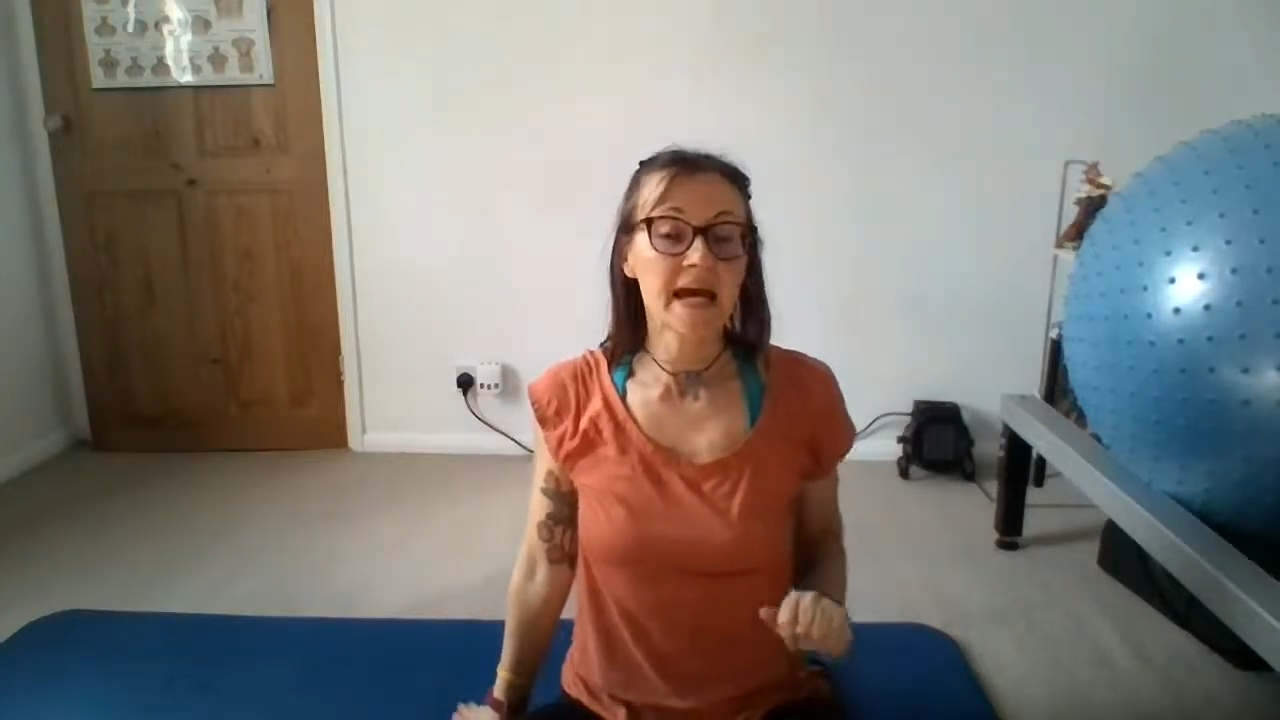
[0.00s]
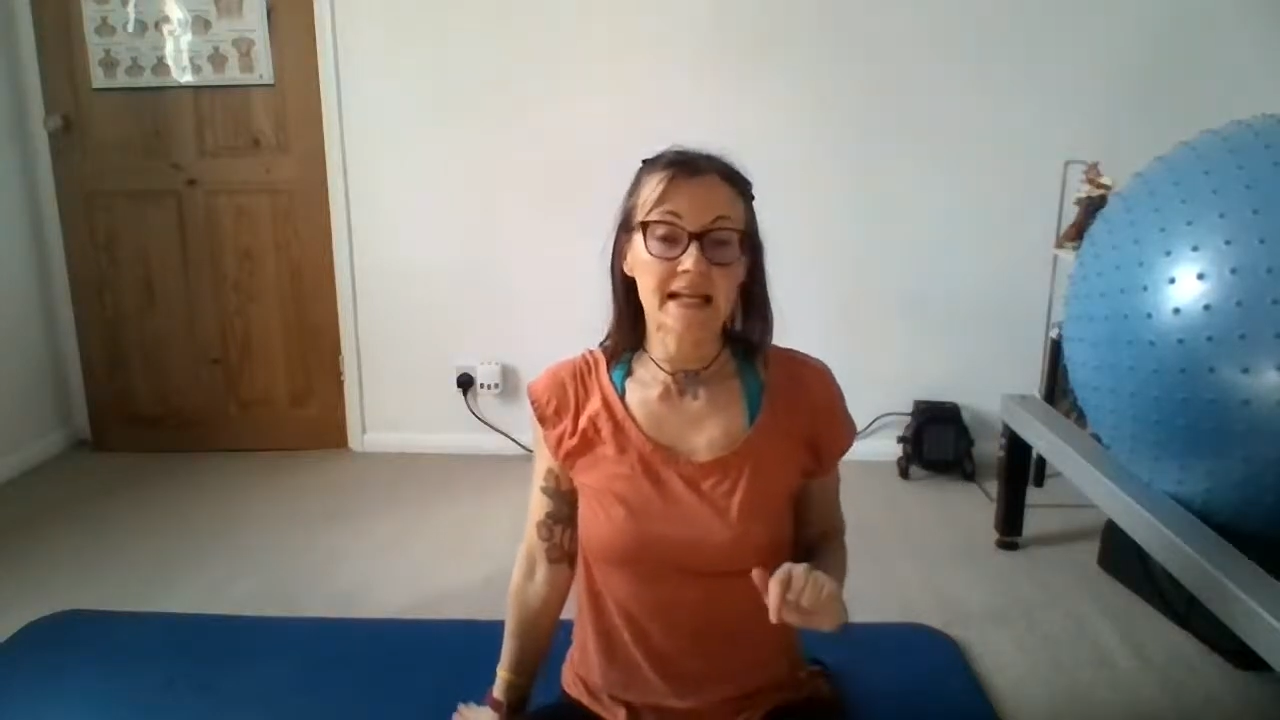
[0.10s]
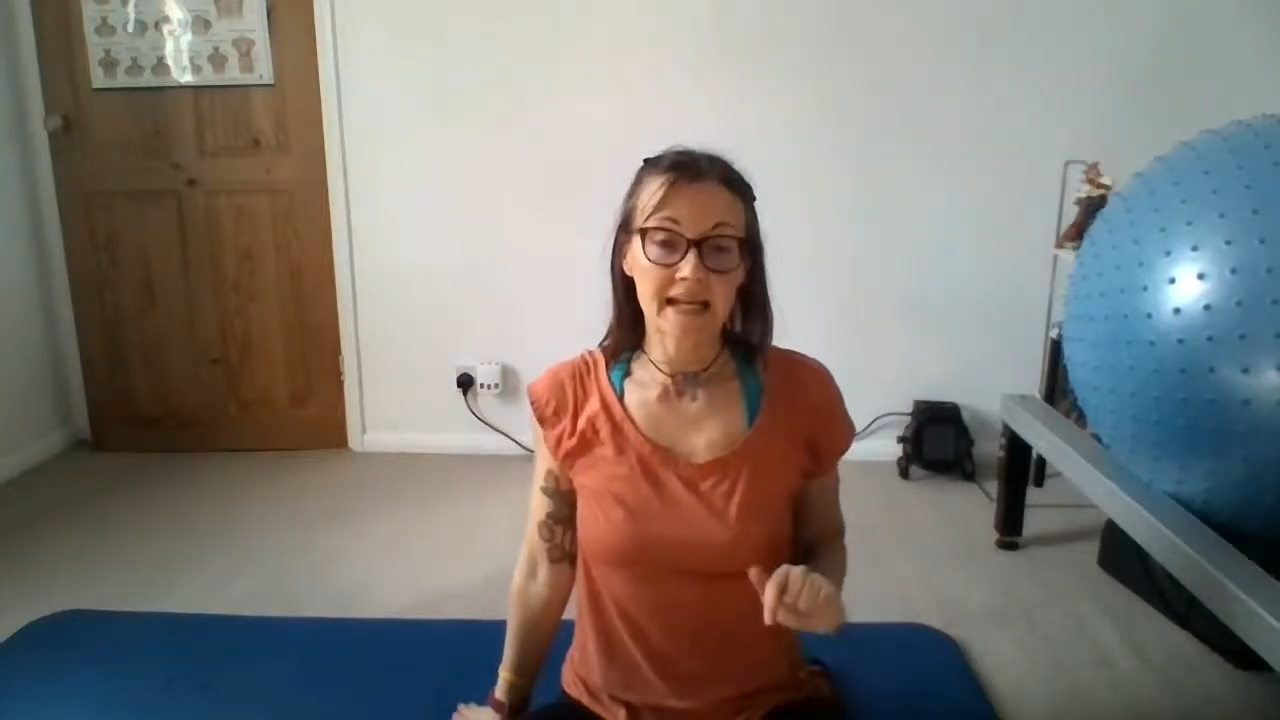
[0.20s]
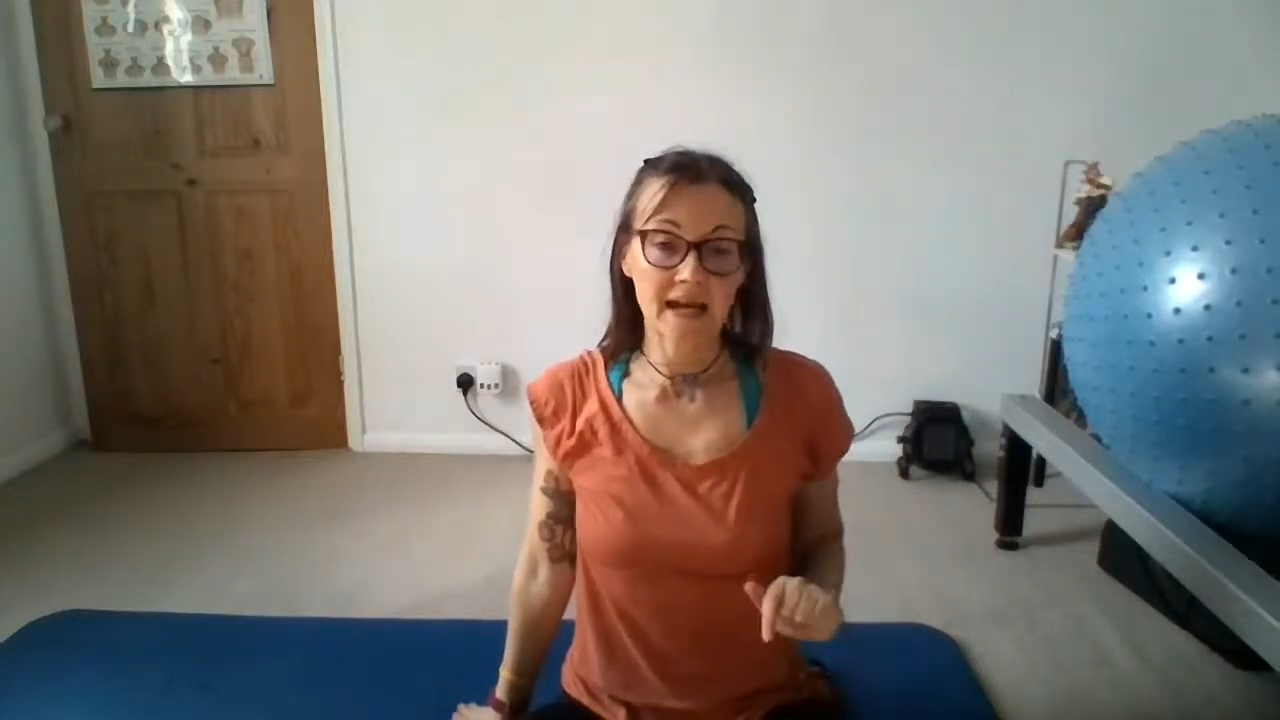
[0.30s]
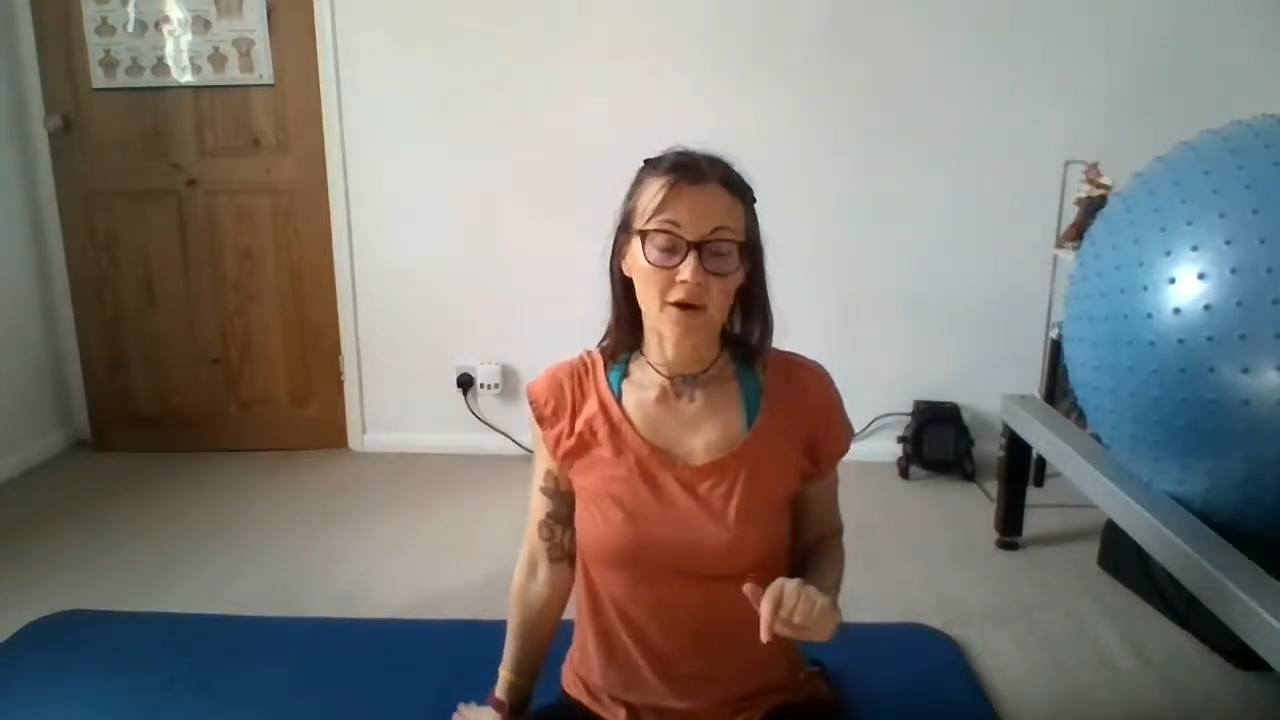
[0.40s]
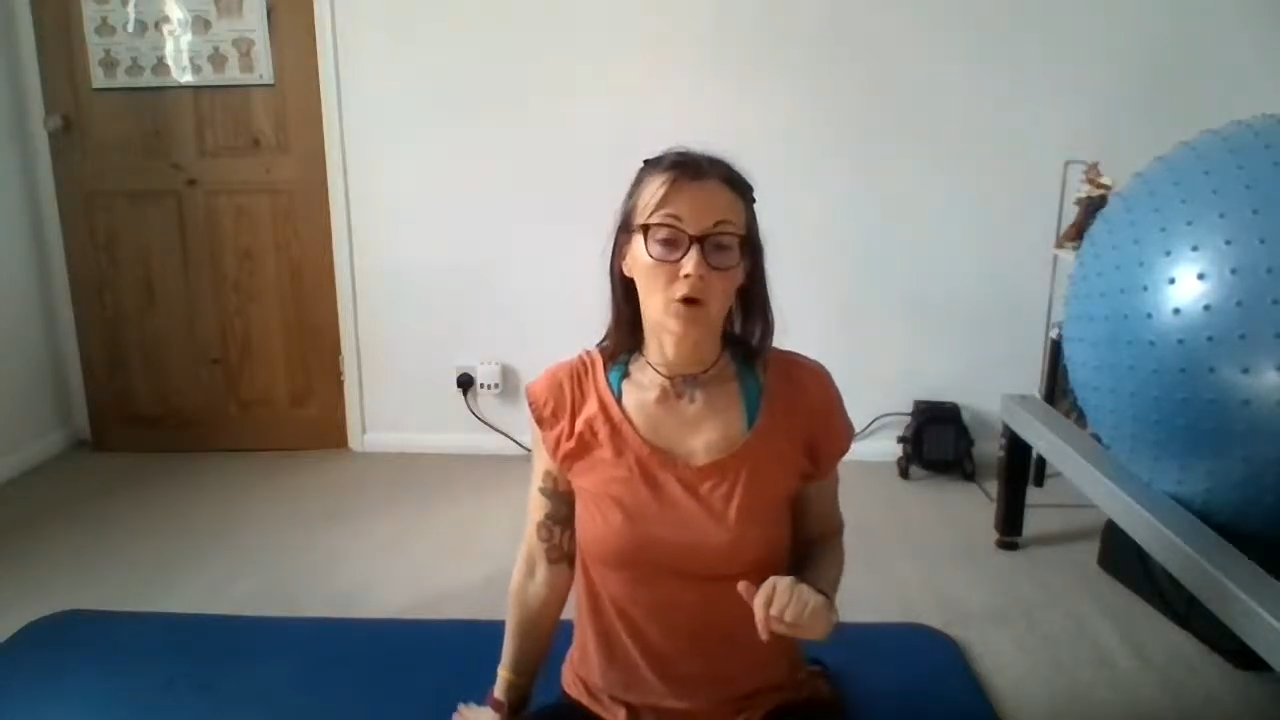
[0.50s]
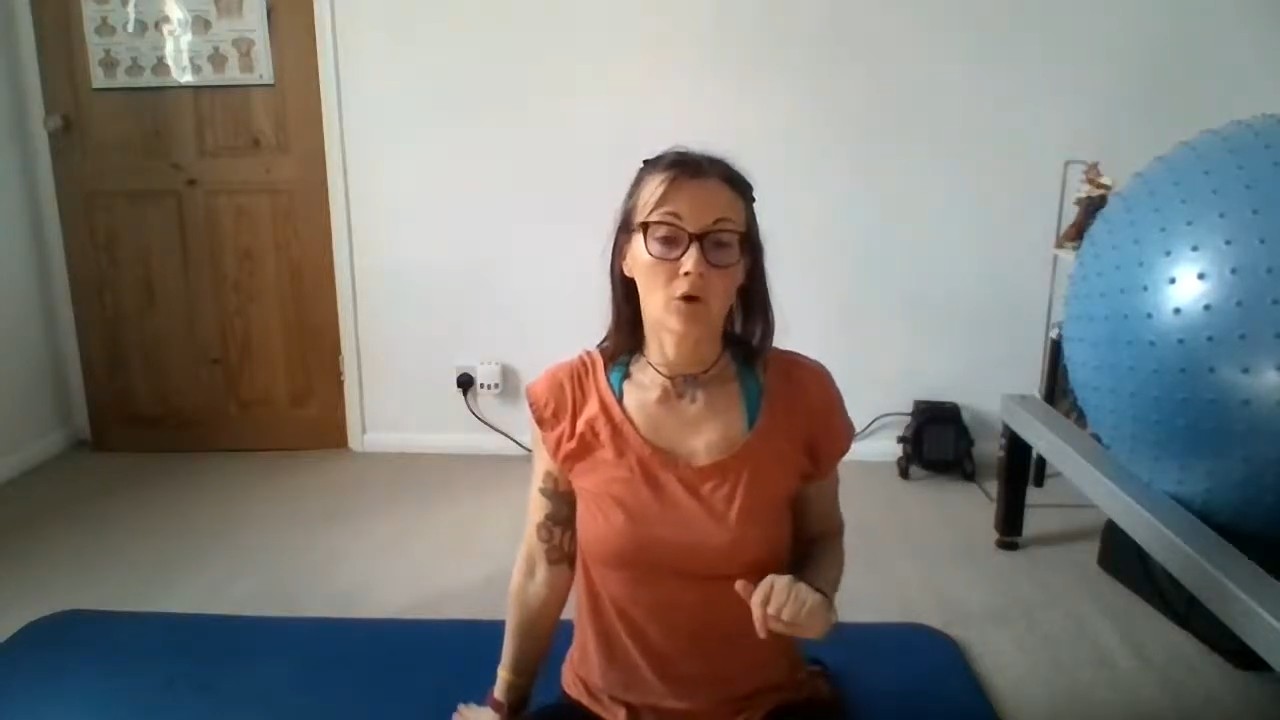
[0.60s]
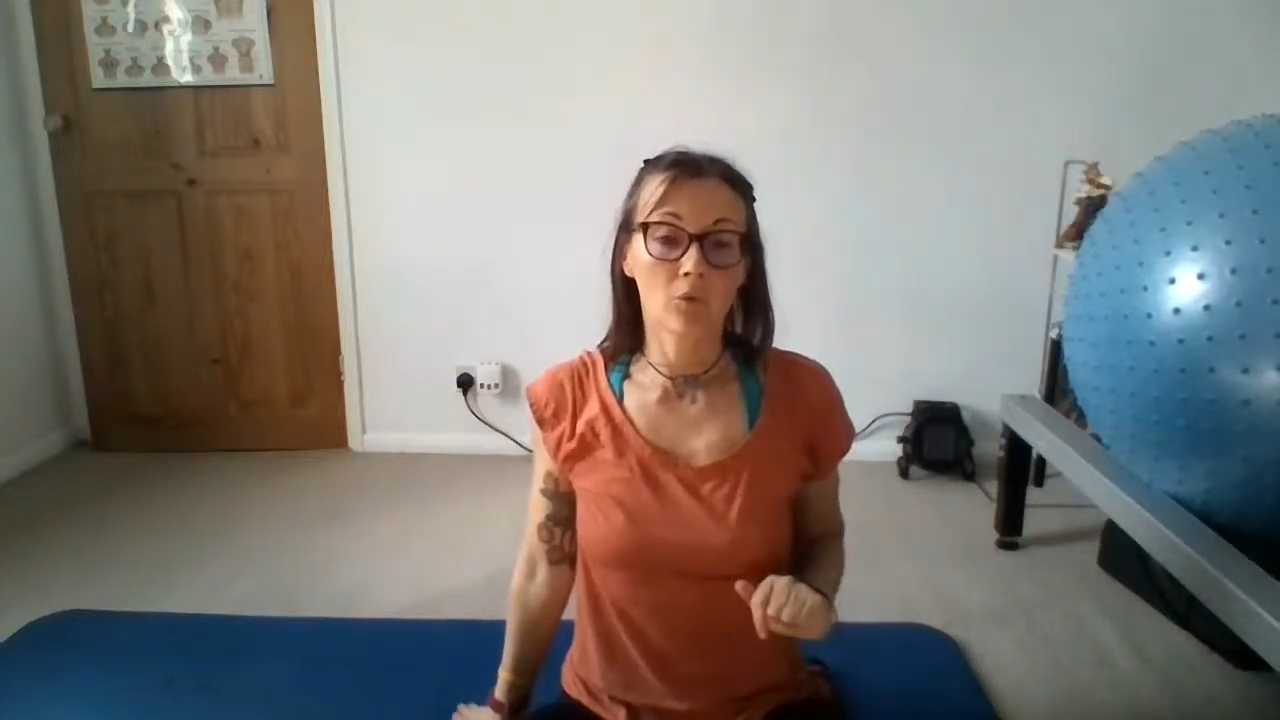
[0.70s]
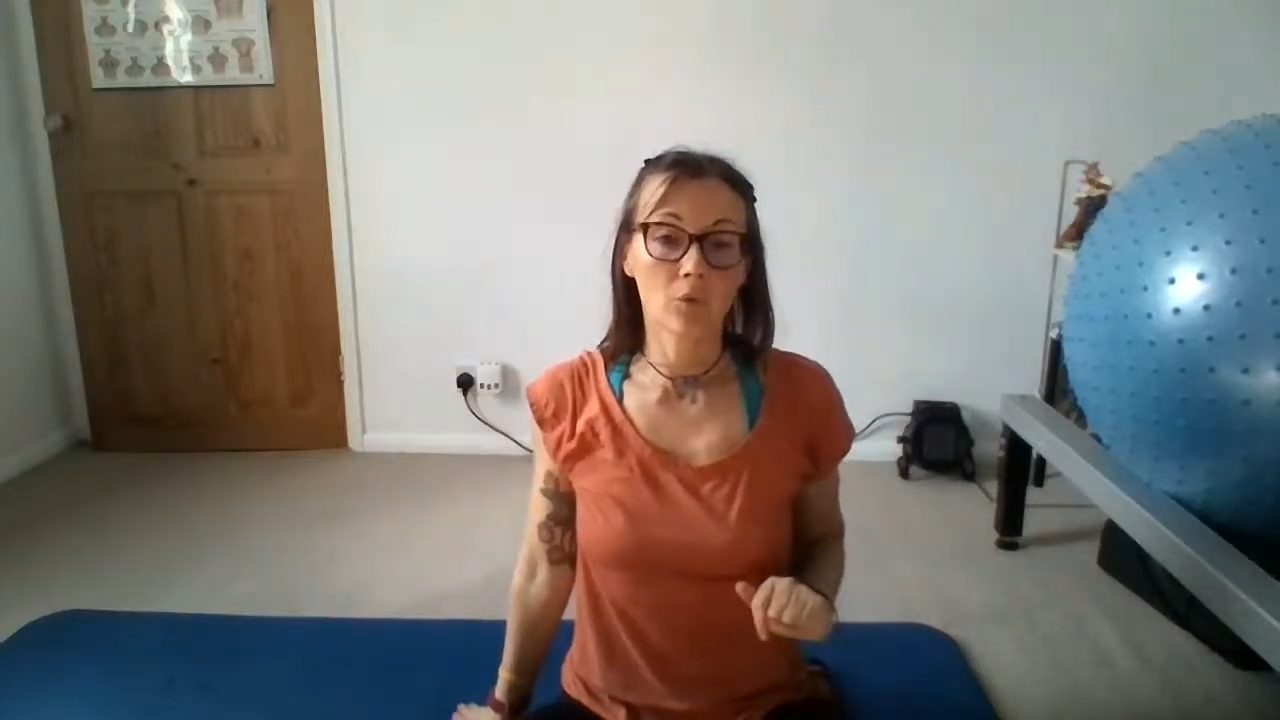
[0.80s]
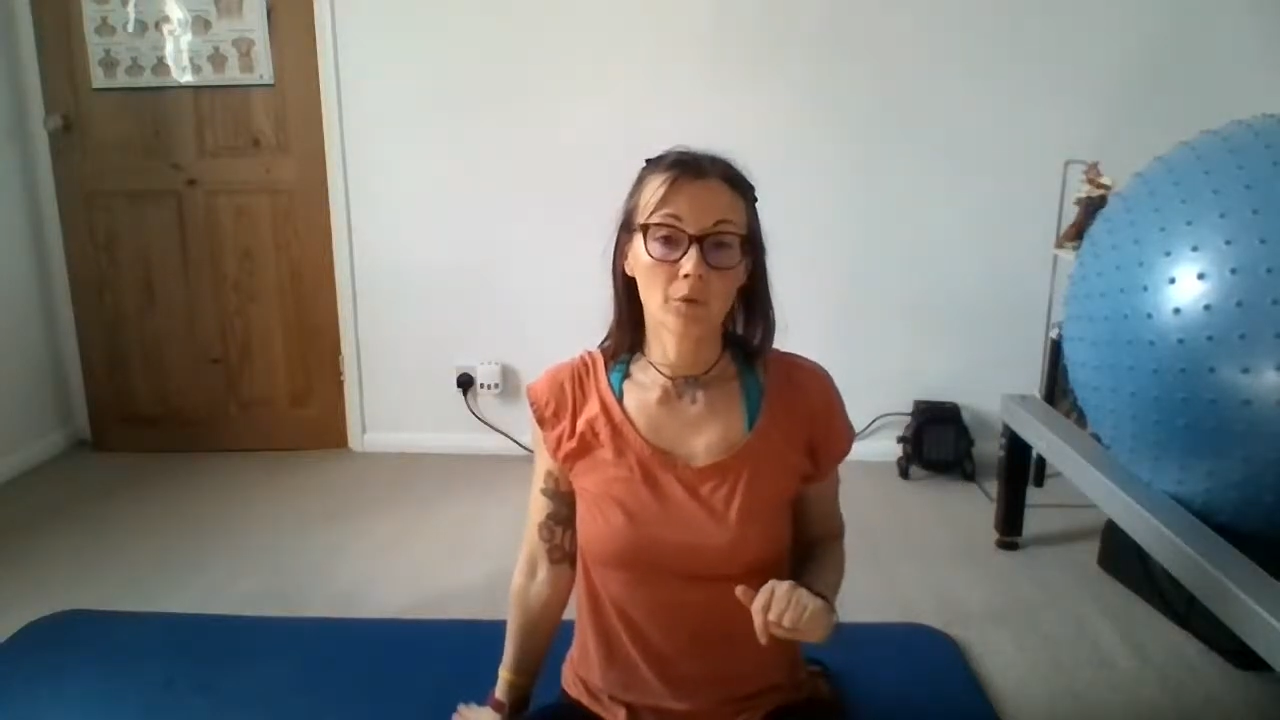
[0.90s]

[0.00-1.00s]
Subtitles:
Now, what